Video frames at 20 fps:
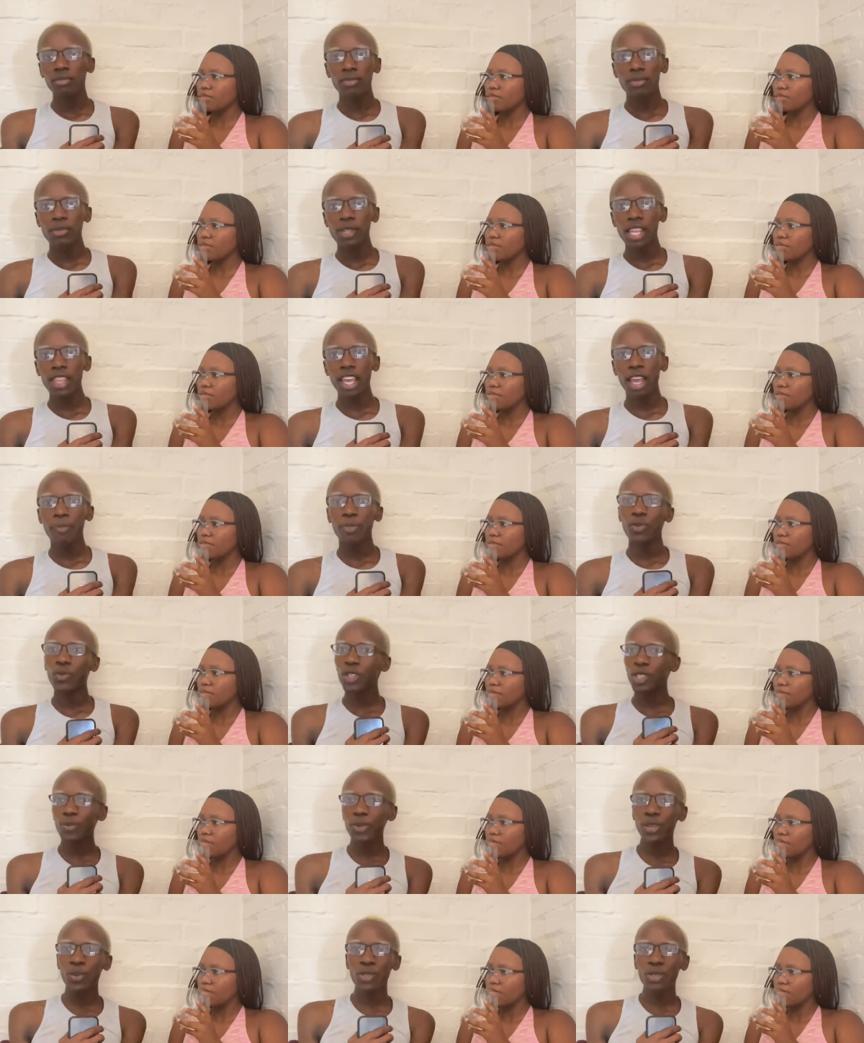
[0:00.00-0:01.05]
Speaker 1: nothing happened. We were
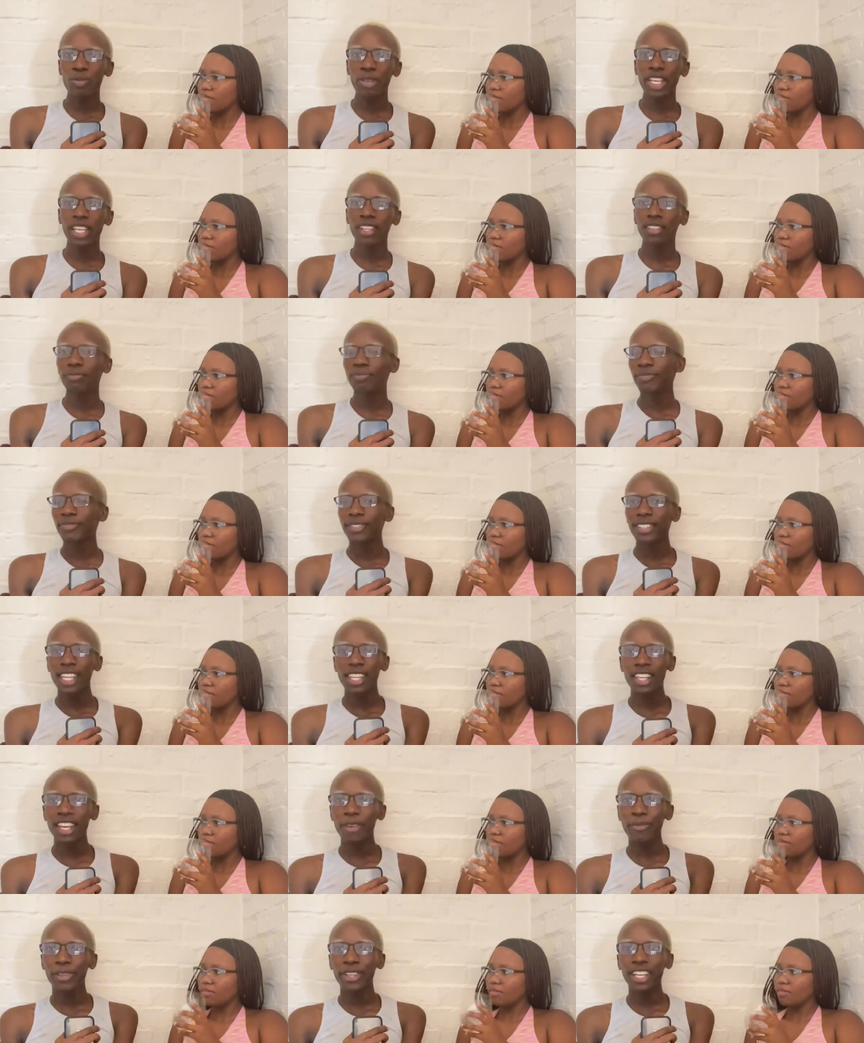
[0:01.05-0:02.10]
speaking, we were speaking,
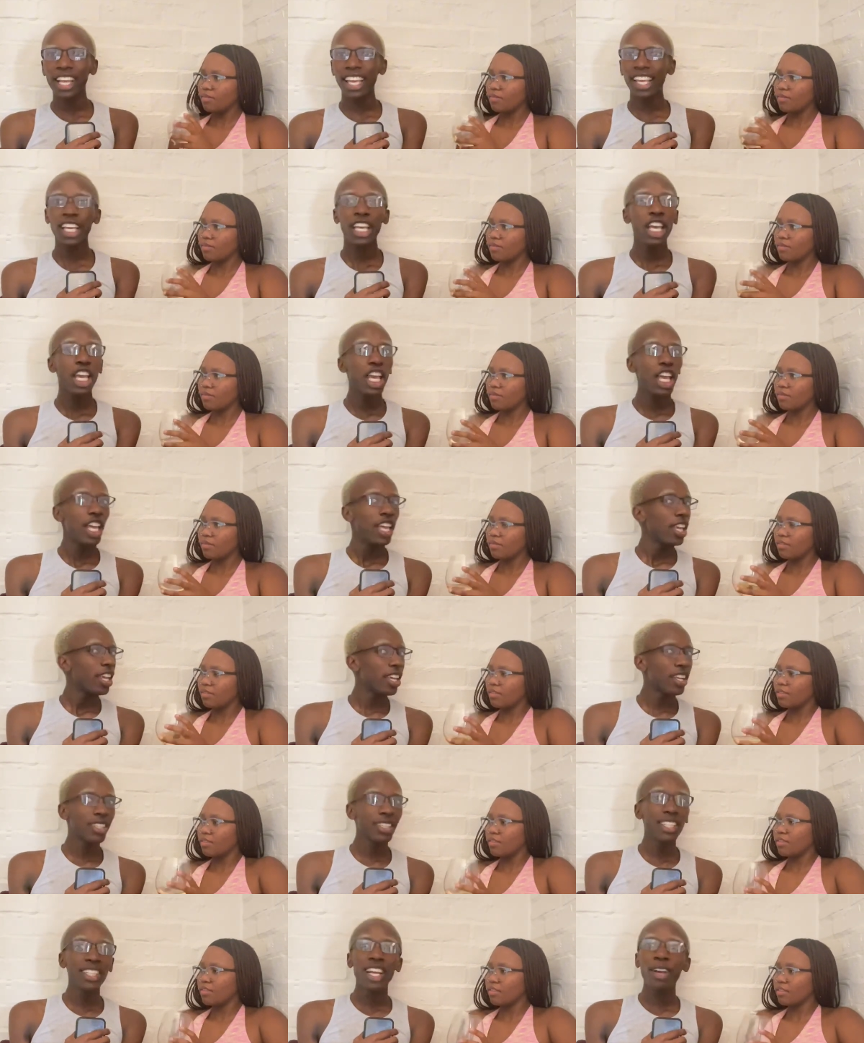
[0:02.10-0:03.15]
nothing happened. Like,
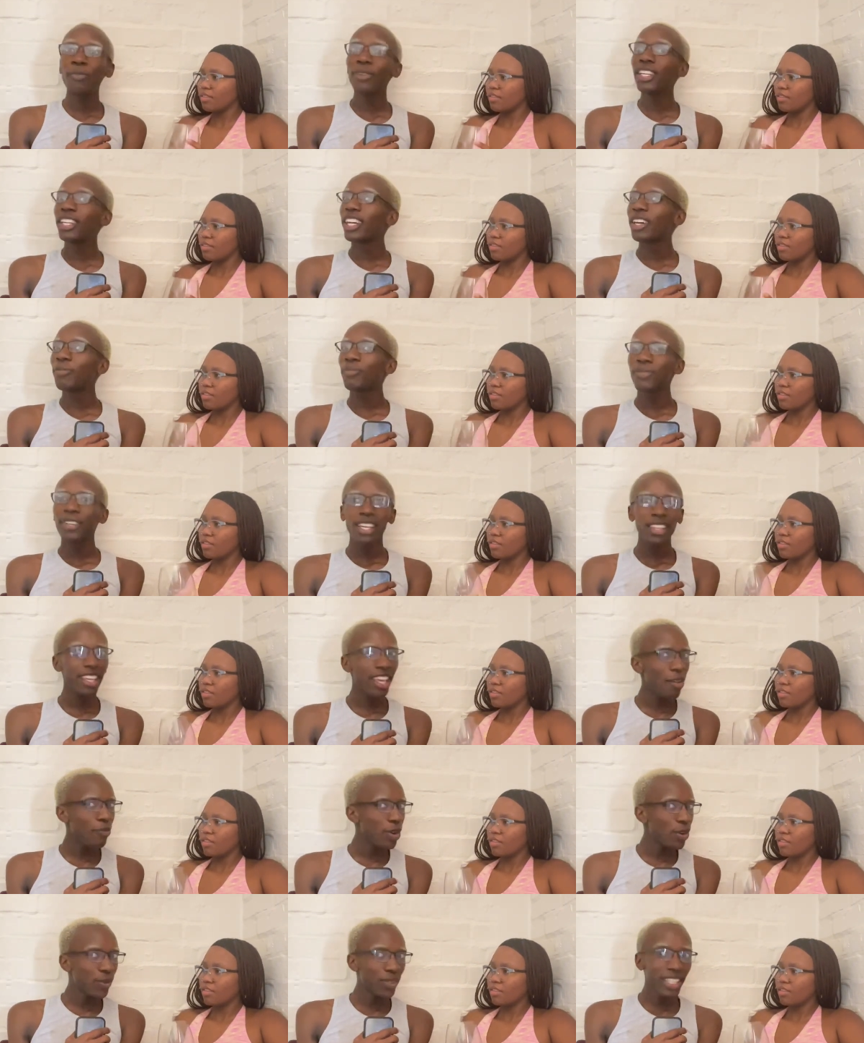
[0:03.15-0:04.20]
it'll lead up, lead up, nothing
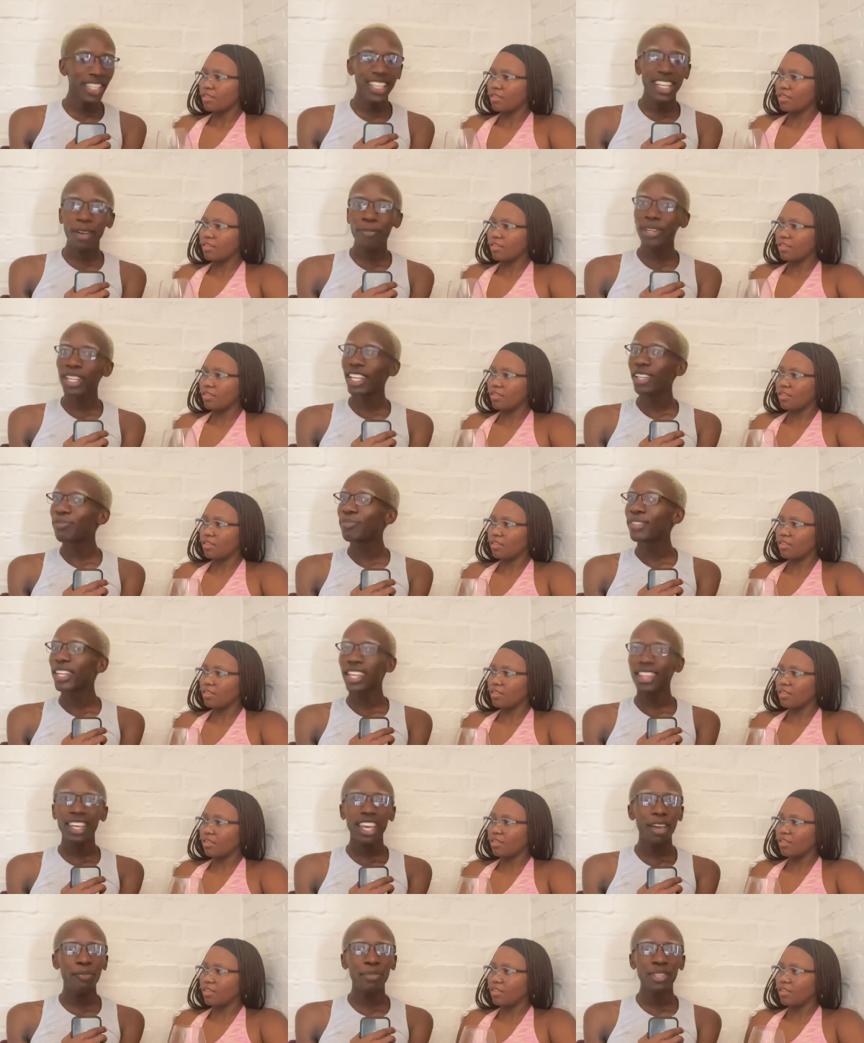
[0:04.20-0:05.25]
happened. It will lead up, lead up,
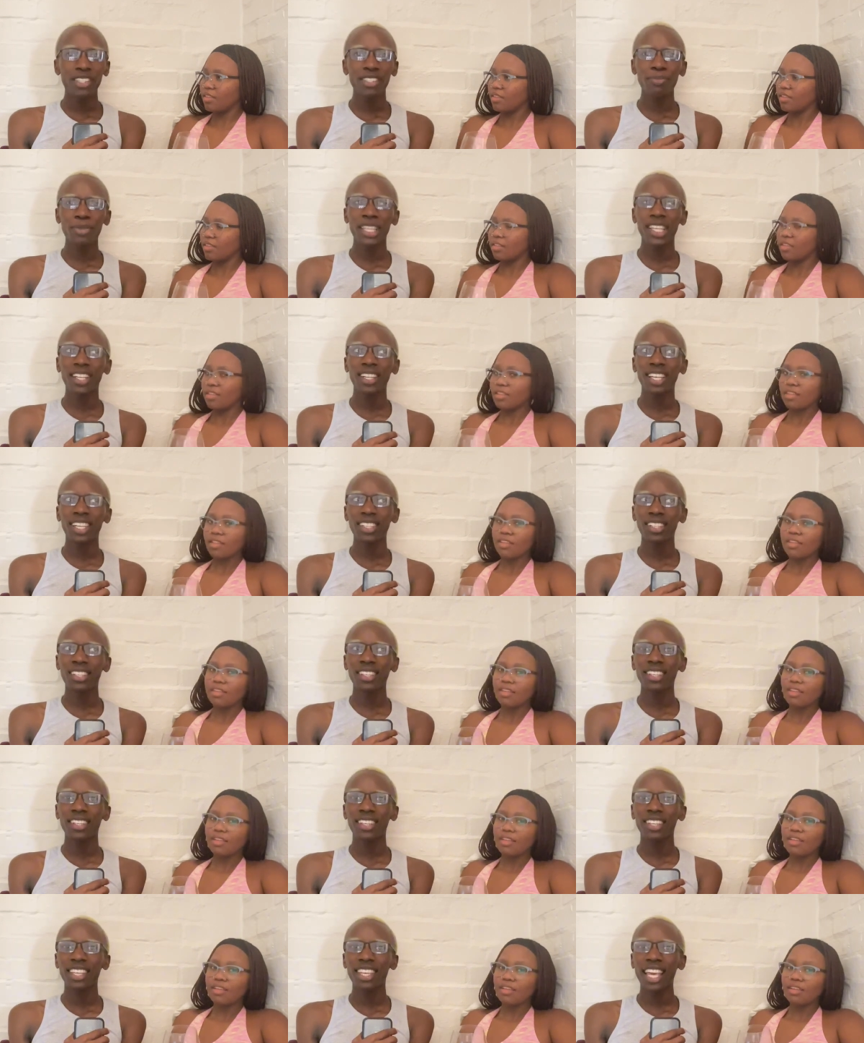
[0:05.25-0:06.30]
nothing happens. But then,
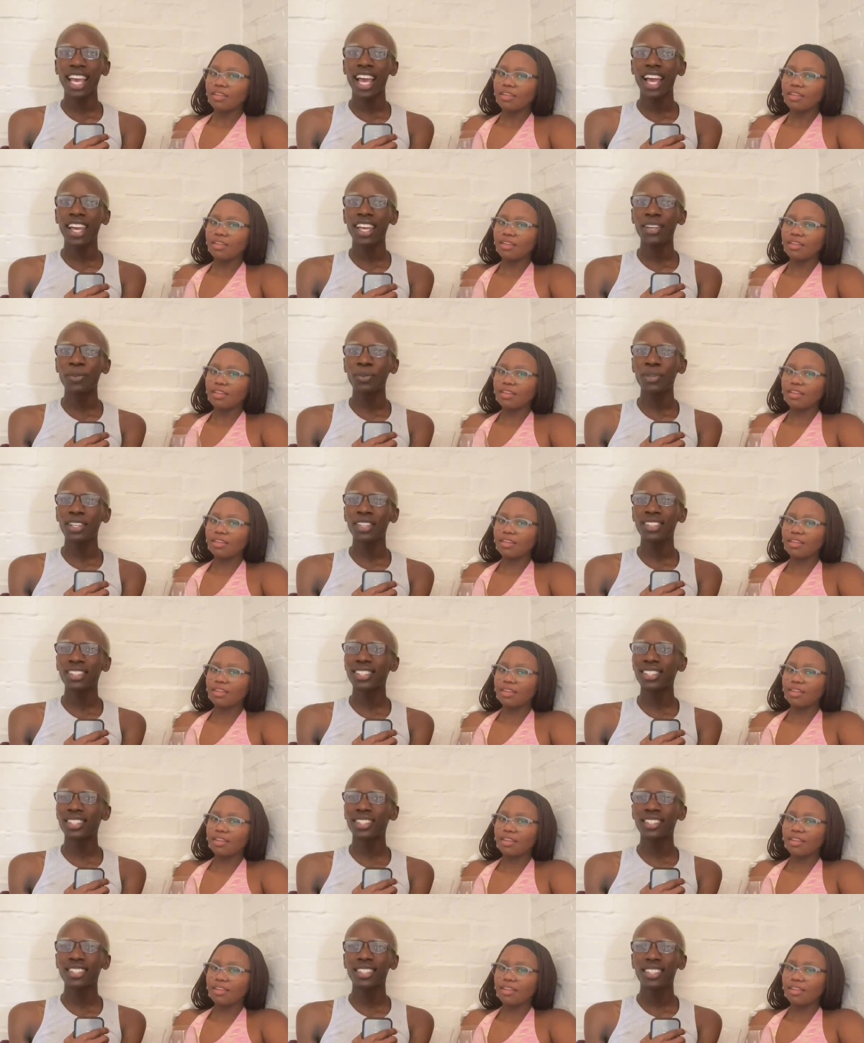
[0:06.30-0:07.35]
like, yeah, it,
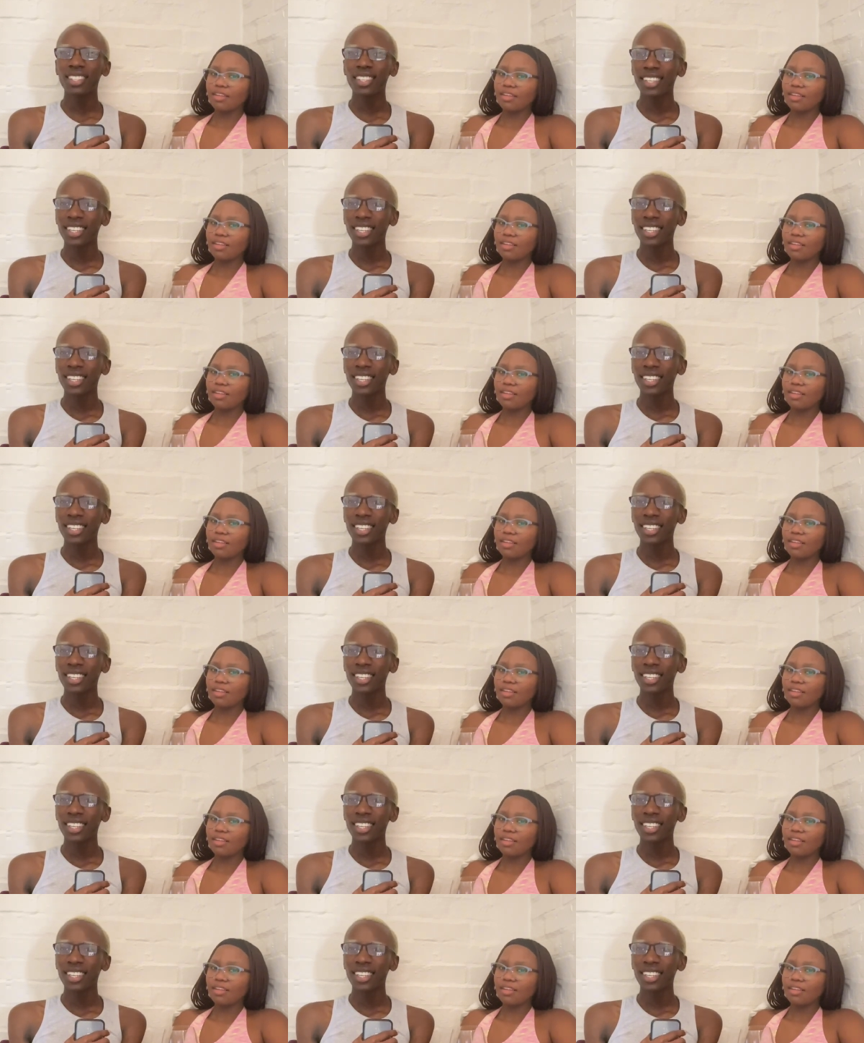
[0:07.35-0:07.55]
it's,